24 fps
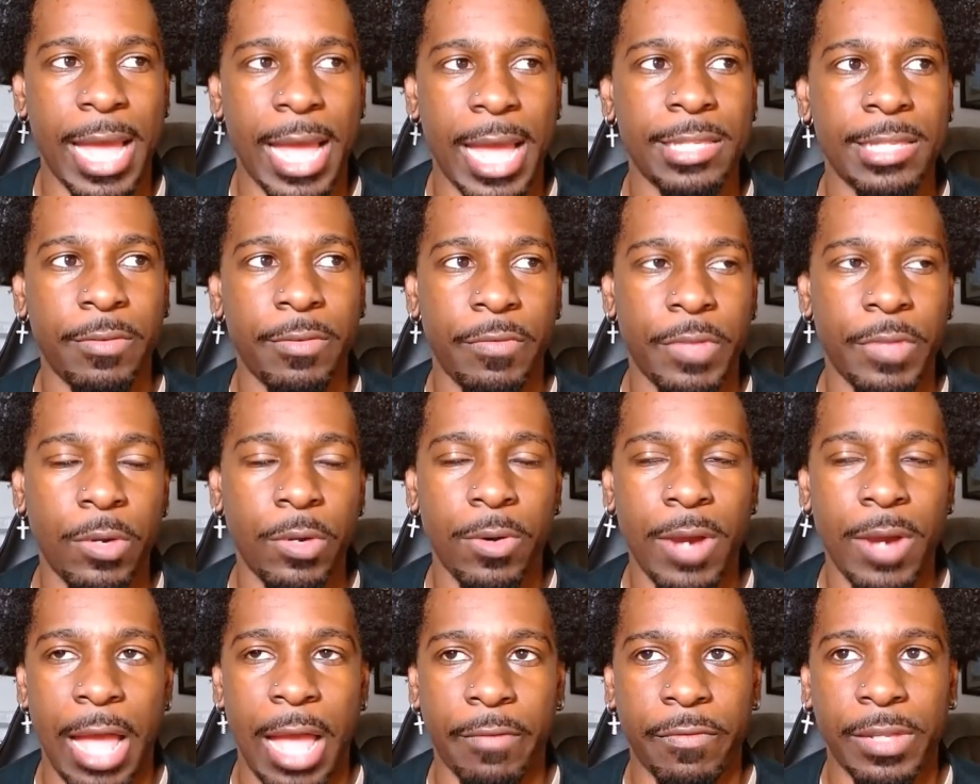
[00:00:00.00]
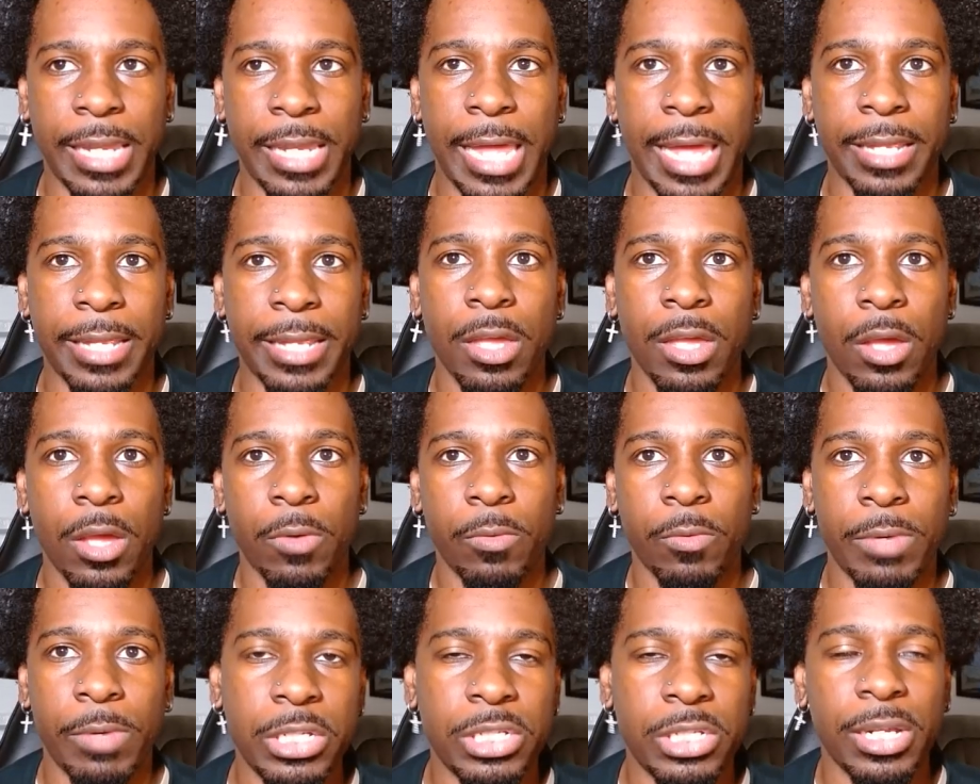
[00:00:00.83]
As a viewer, I feel like
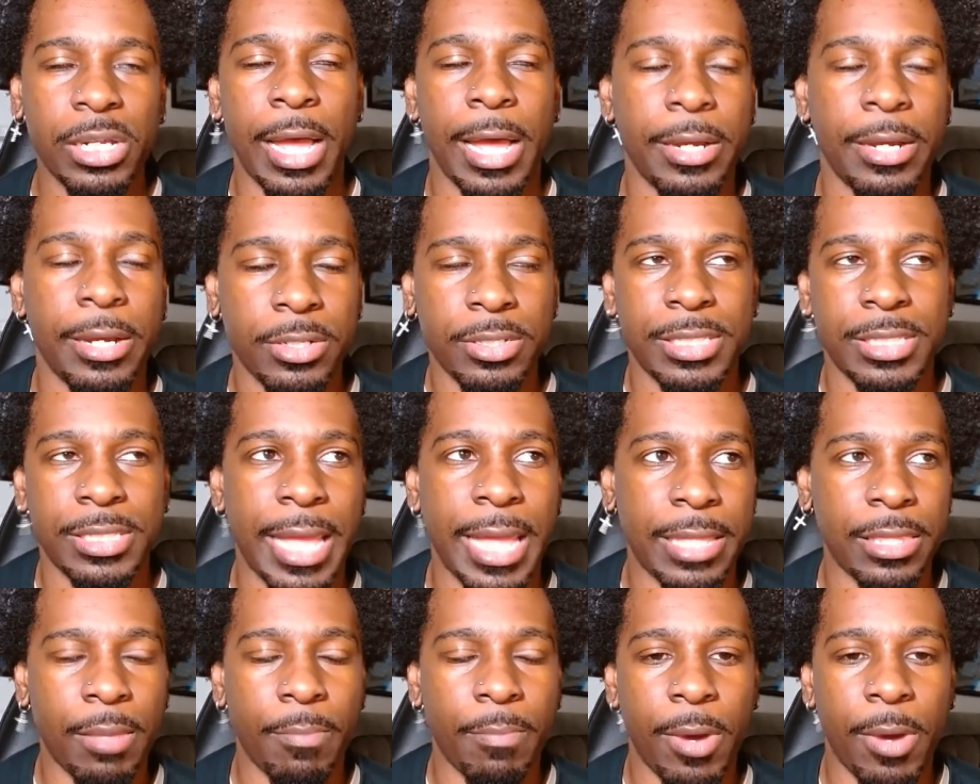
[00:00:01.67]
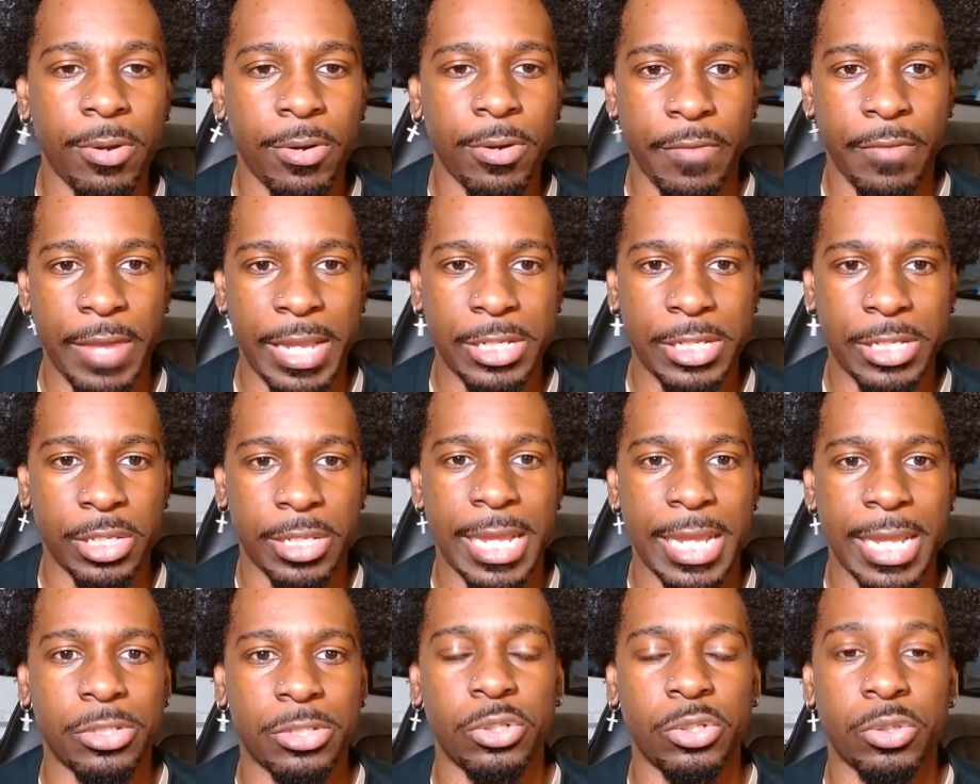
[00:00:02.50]
we should understand the motivation
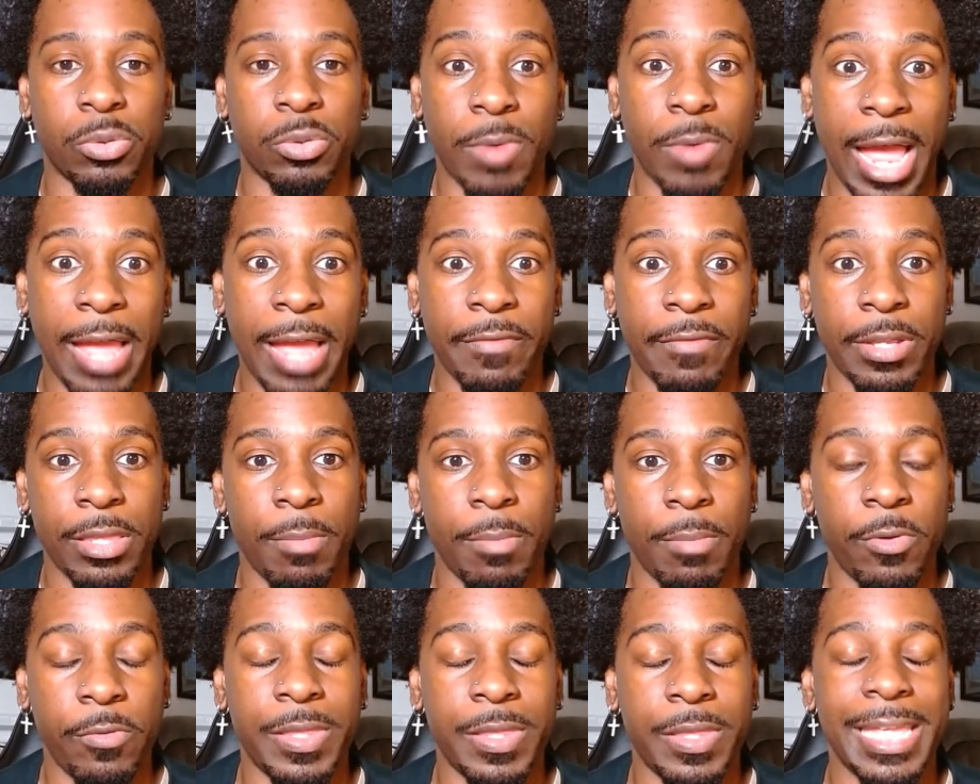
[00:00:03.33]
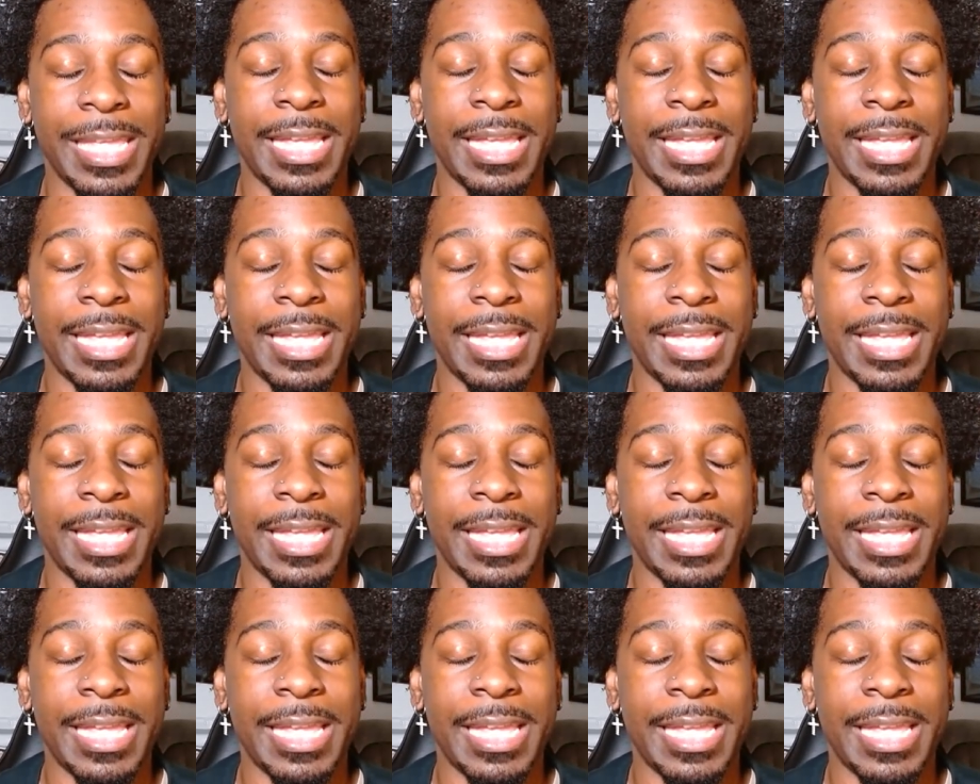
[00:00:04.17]
that's driving the movie.